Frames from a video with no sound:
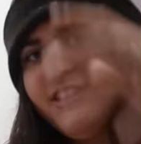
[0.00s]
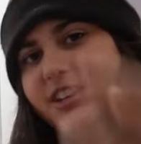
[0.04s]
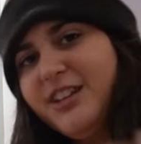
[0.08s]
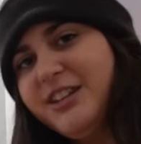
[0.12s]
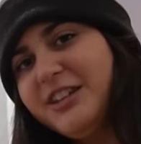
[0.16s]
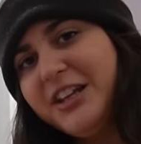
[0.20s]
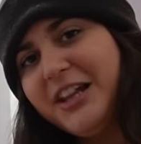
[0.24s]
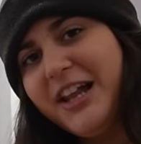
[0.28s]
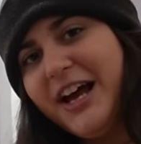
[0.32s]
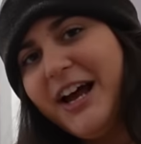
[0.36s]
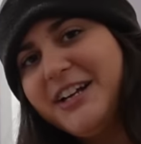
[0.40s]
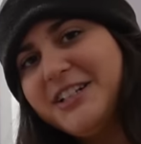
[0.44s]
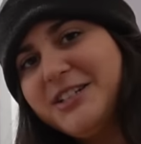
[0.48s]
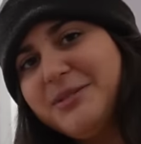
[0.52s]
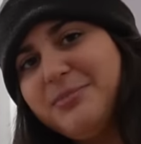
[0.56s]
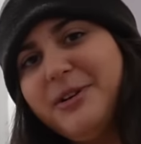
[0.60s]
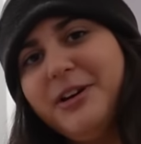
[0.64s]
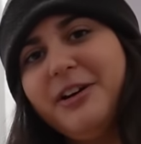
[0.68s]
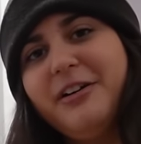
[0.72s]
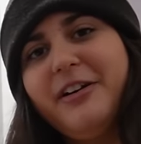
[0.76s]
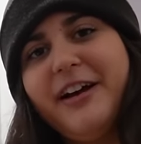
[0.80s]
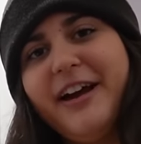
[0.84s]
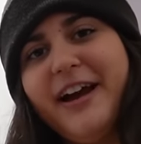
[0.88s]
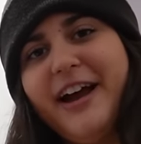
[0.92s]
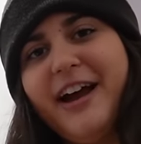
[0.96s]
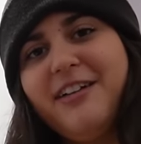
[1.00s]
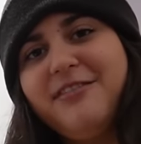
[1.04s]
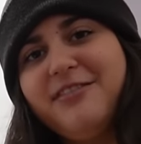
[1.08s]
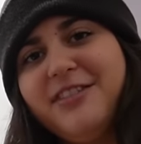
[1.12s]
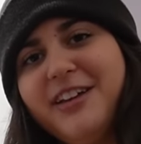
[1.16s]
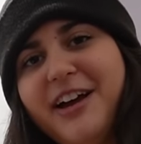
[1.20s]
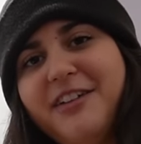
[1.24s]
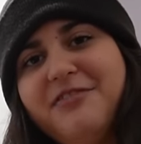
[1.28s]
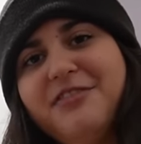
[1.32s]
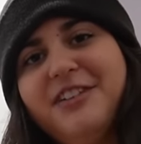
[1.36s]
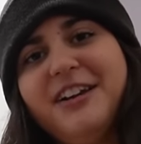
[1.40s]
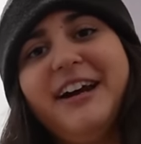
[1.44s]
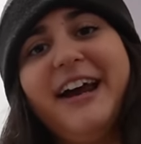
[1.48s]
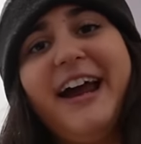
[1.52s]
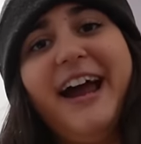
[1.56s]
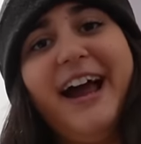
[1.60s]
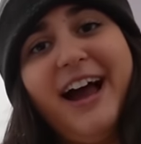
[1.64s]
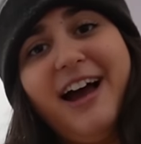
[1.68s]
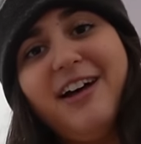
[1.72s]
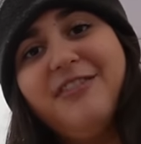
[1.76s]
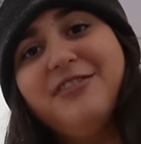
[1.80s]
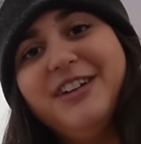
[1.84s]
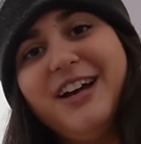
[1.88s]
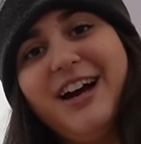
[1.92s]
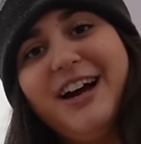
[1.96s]
And then the last meal I have left that I
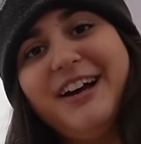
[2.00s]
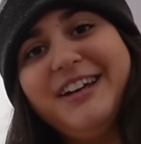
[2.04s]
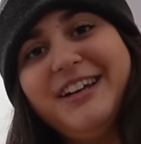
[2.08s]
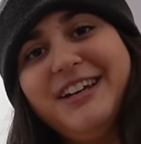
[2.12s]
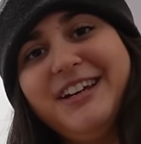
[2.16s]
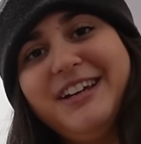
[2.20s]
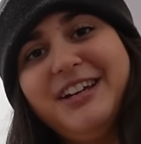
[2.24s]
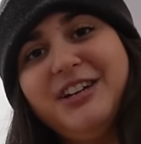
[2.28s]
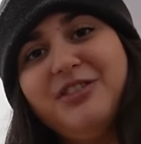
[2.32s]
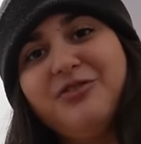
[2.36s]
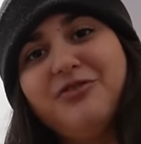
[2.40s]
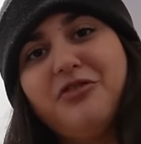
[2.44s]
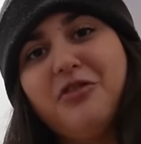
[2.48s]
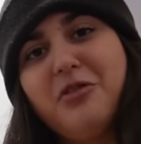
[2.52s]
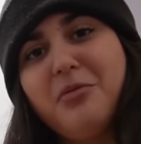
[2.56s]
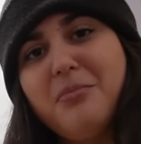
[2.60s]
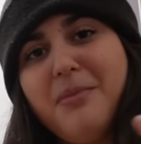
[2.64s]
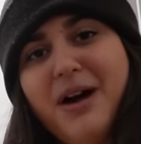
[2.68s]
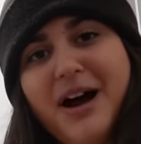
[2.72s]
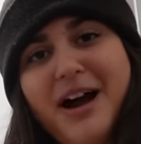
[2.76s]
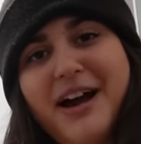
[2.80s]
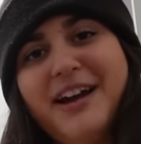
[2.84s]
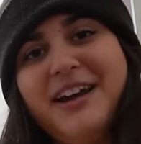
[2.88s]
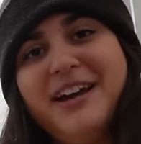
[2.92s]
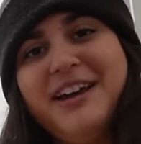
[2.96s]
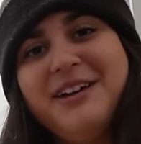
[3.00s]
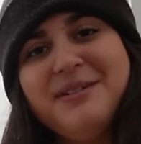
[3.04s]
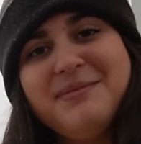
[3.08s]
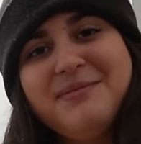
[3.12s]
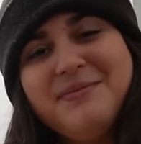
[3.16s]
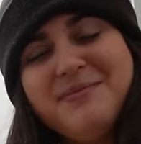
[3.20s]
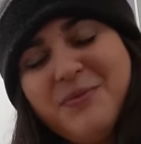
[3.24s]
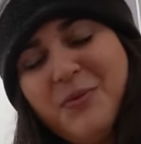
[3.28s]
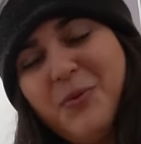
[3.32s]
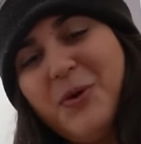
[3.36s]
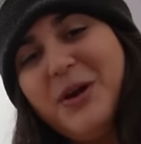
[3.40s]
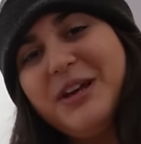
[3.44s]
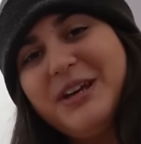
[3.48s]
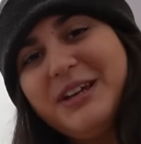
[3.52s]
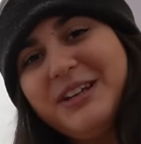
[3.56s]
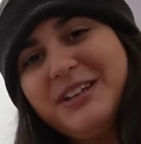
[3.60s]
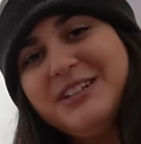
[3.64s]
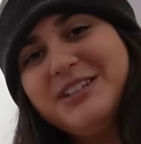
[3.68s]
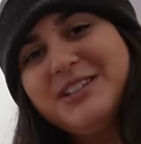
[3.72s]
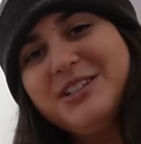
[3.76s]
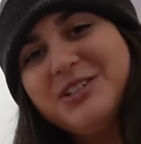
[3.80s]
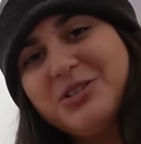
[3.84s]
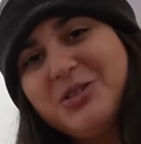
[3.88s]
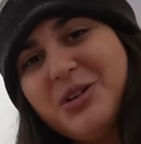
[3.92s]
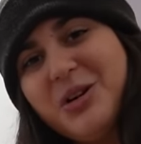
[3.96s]
have not eaten for my weekly
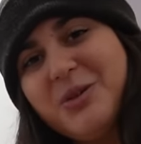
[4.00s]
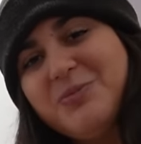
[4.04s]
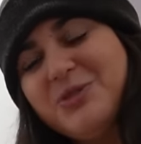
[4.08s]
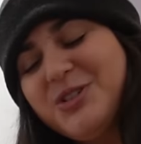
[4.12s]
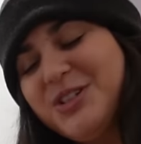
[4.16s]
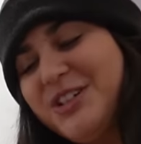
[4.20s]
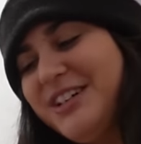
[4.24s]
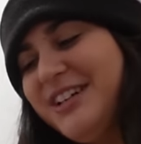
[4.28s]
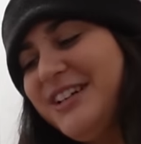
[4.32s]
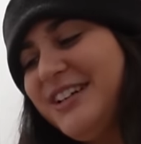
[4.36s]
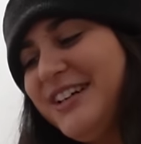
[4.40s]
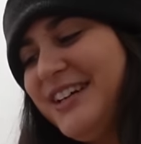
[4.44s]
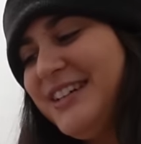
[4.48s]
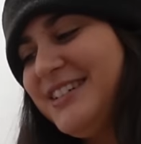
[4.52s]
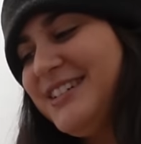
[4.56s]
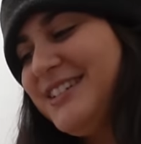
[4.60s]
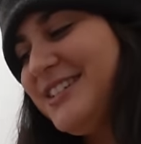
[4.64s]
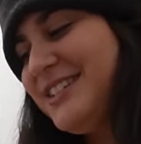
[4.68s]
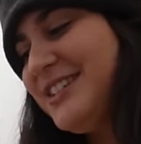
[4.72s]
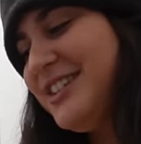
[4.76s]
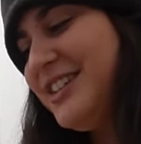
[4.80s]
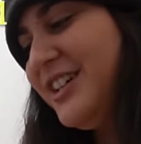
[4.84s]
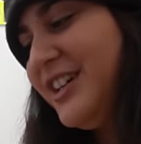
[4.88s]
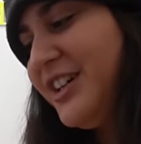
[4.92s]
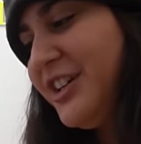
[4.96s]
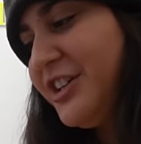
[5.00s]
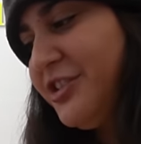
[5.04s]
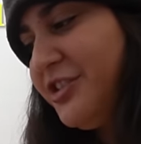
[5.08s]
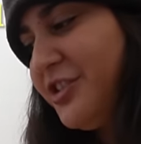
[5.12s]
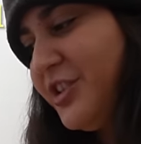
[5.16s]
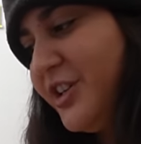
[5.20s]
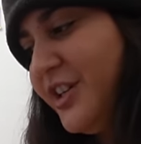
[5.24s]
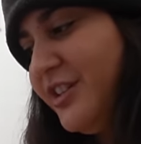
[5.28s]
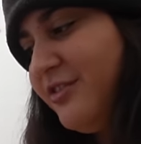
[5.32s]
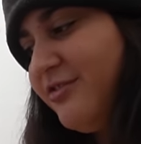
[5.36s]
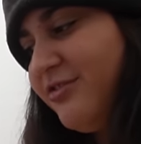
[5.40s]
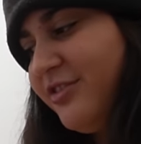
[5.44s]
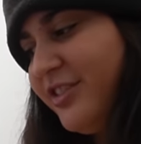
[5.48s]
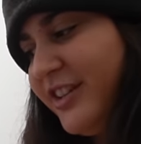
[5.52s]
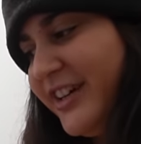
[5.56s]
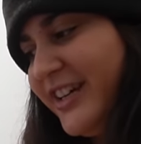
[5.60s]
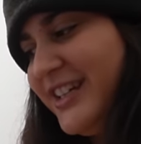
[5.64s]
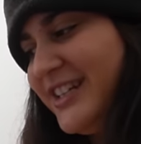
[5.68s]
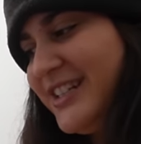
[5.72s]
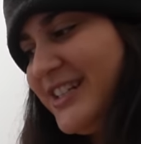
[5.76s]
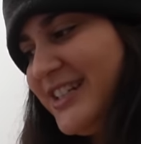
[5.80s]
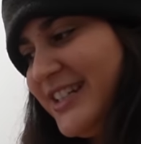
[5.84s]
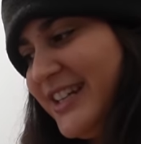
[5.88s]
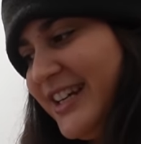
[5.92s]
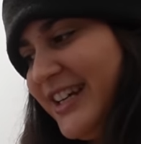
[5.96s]
subscription is the Korean
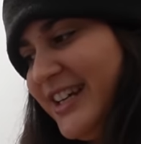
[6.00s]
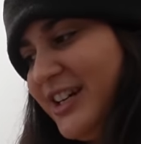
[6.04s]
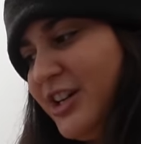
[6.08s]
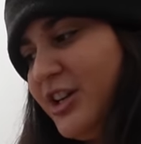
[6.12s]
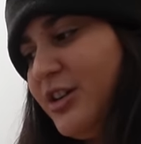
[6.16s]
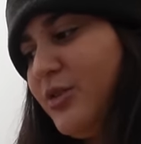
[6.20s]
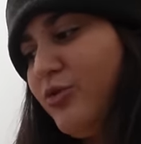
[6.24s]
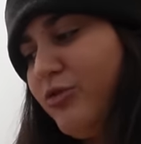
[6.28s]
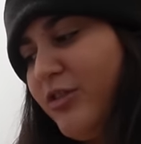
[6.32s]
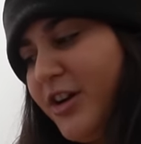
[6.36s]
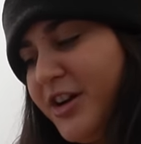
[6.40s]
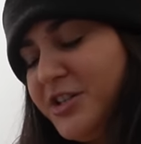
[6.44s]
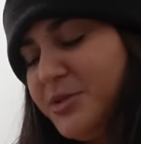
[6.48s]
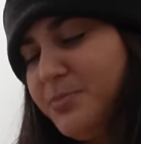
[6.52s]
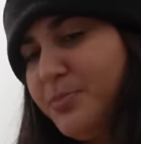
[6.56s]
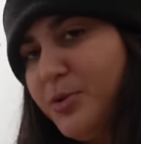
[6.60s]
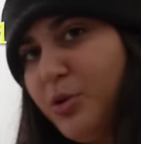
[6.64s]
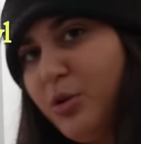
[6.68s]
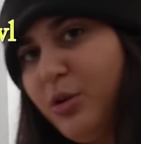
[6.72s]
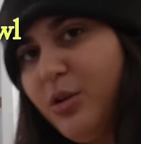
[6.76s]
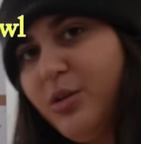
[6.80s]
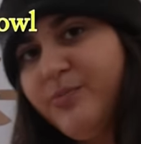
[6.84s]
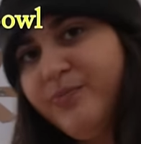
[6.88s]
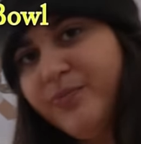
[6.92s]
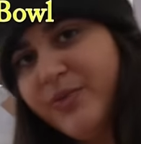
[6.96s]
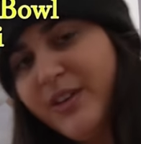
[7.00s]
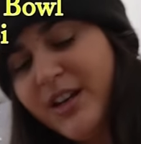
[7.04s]
flake steak rice bowl.